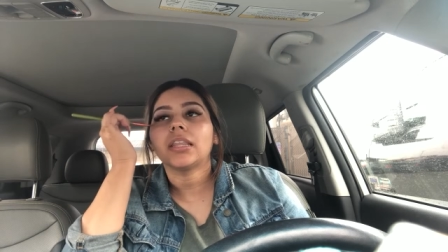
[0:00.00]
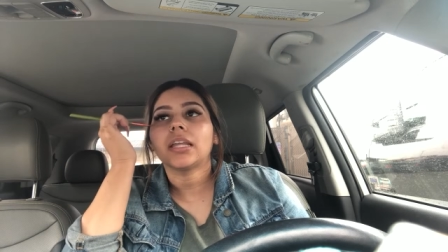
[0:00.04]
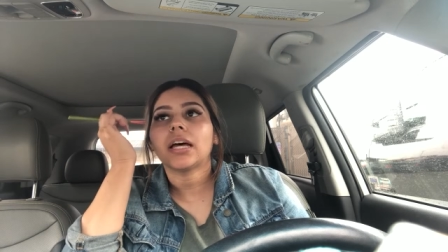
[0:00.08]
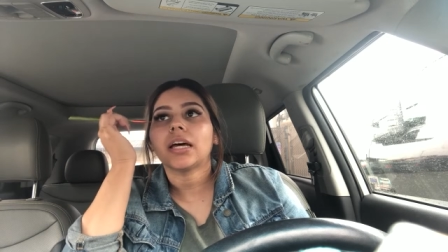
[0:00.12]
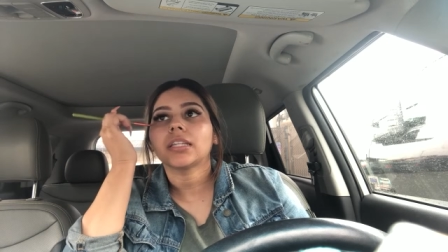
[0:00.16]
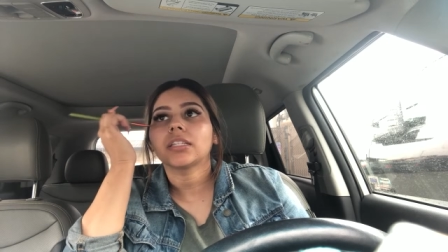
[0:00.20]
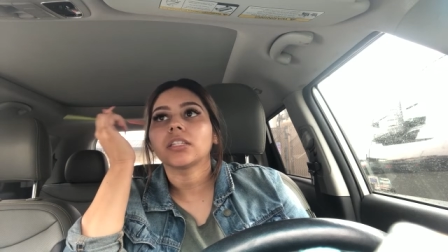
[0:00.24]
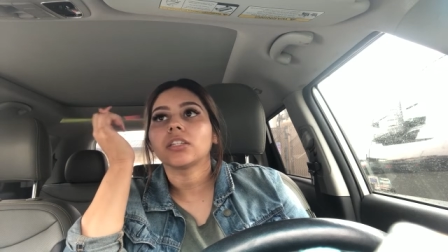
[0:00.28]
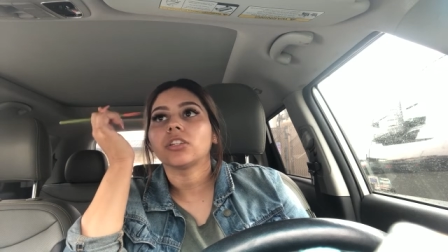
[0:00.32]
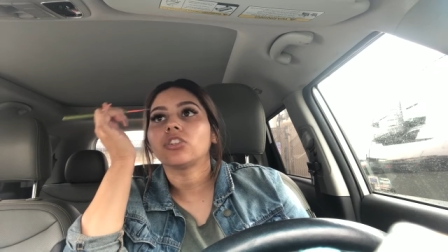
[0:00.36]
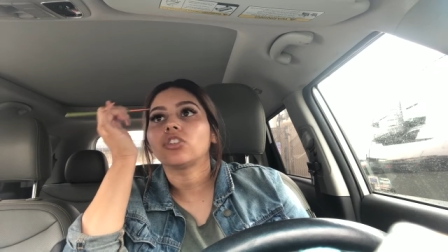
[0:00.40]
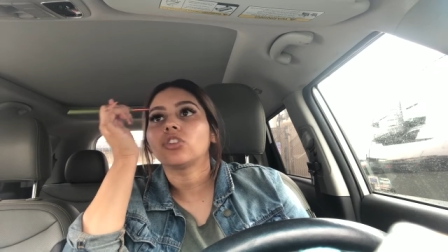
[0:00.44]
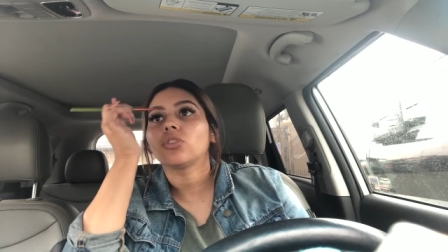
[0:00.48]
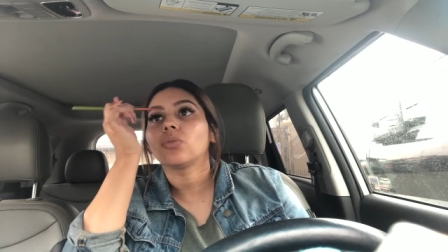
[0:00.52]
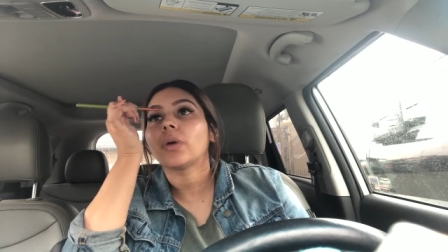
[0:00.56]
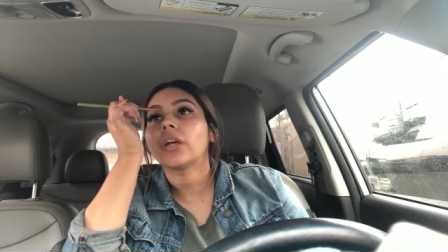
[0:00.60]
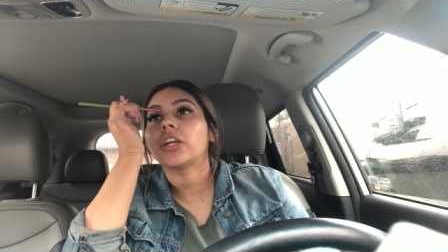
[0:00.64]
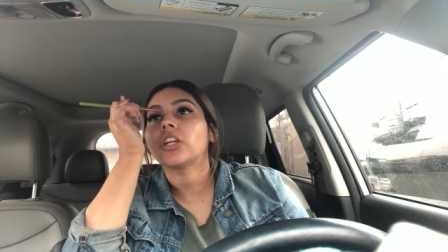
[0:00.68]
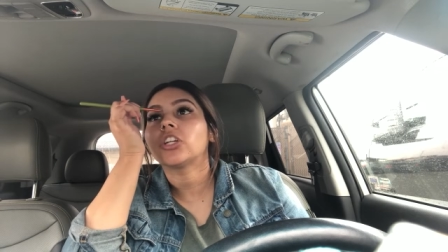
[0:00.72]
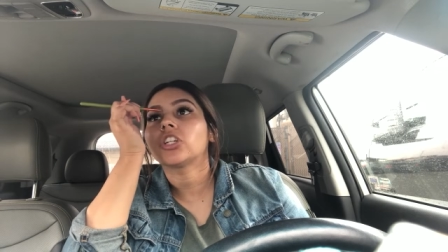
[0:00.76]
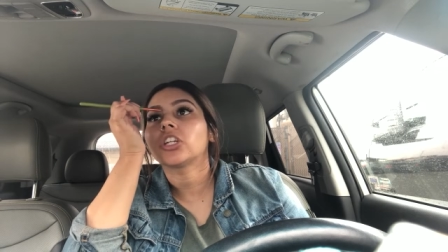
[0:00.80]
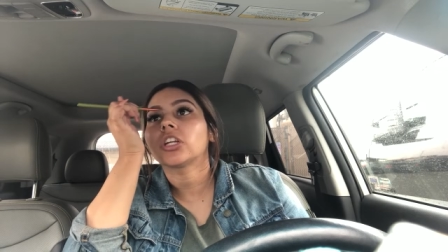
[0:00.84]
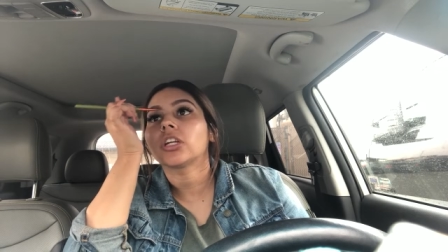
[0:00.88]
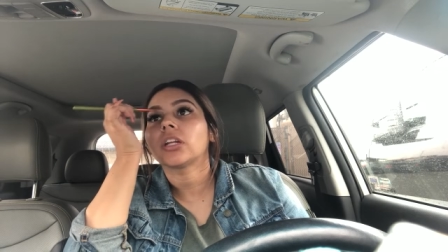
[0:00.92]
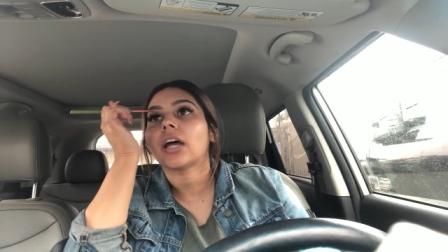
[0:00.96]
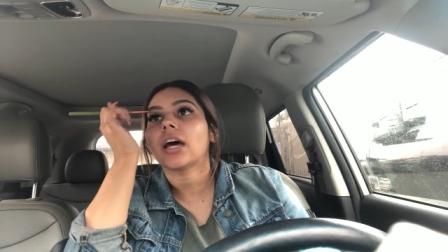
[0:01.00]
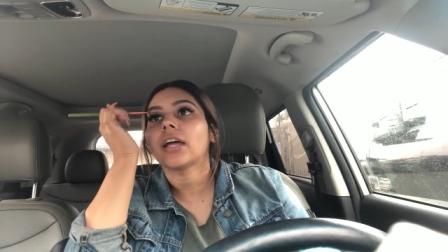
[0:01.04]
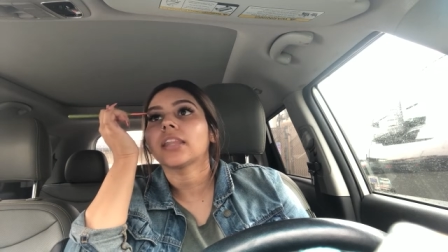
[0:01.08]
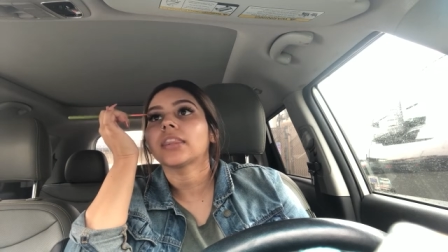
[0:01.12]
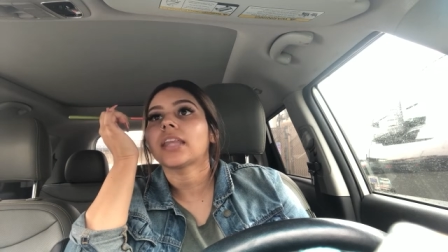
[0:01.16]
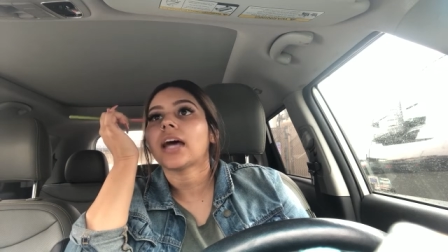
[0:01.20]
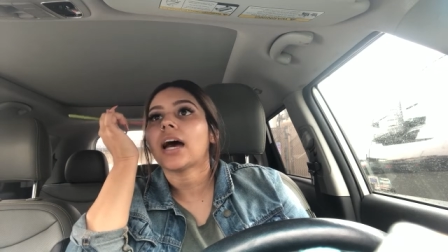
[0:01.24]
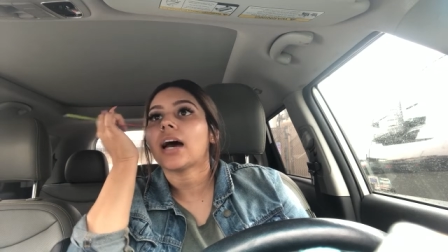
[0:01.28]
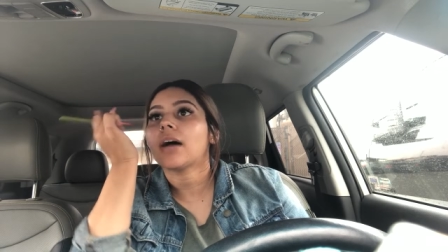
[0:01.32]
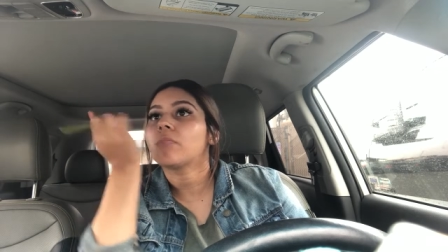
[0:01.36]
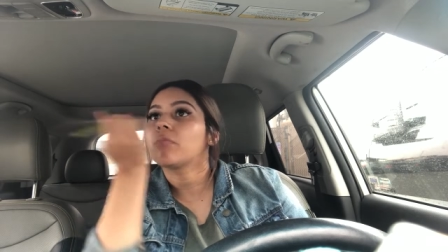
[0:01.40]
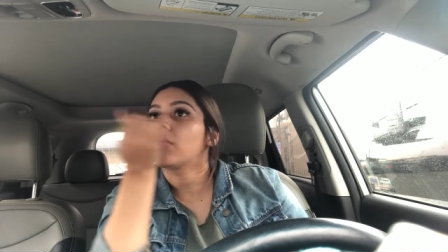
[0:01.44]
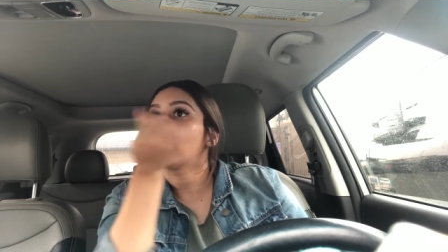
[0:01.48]
that situation at
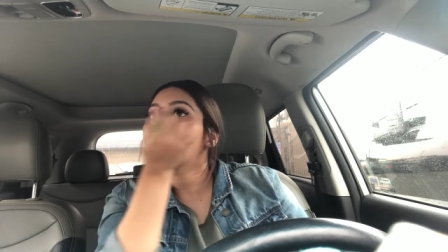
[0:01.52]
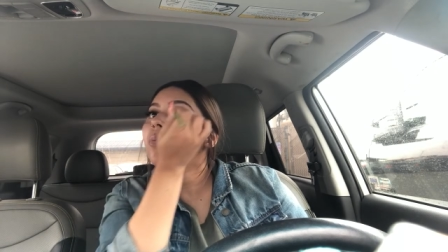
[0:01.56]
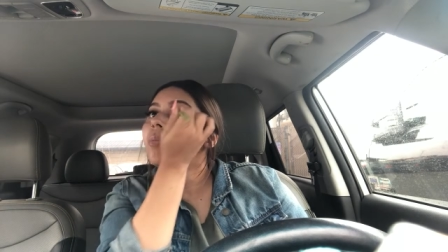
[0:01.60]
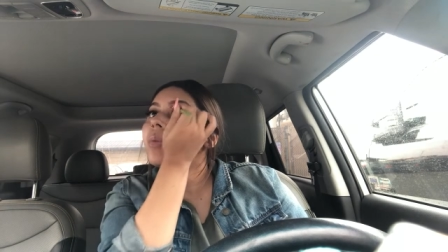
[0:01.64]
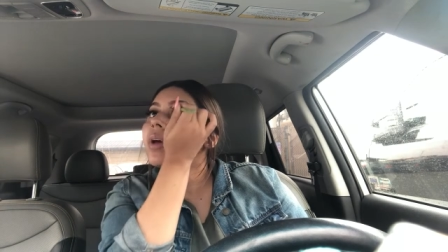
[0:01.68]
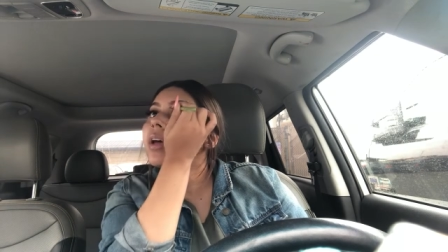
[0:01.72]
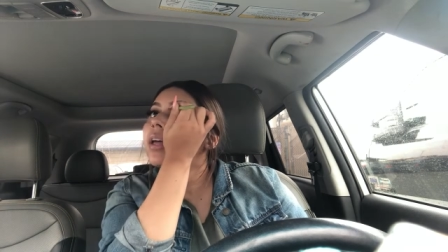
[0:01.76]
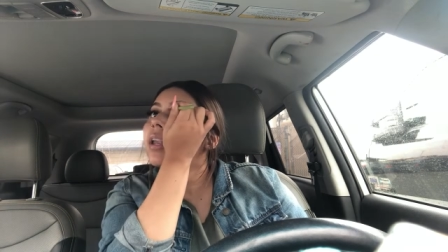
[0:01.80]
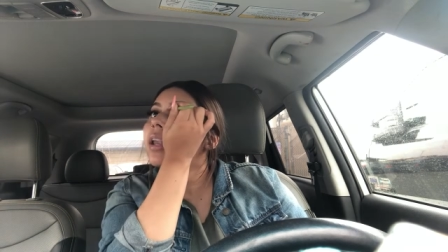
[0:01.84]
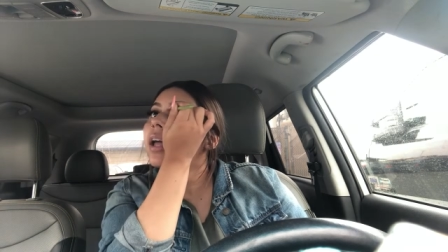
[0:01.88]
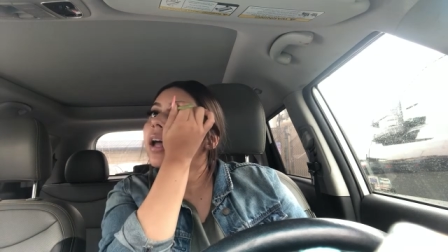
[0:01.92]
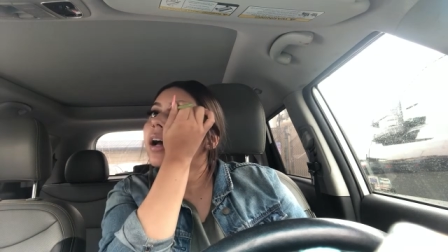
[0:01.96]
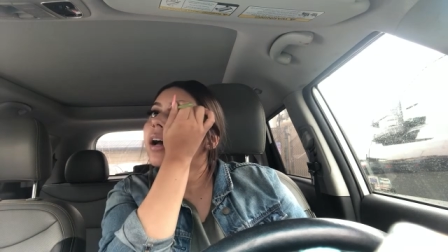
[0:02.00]
that moment.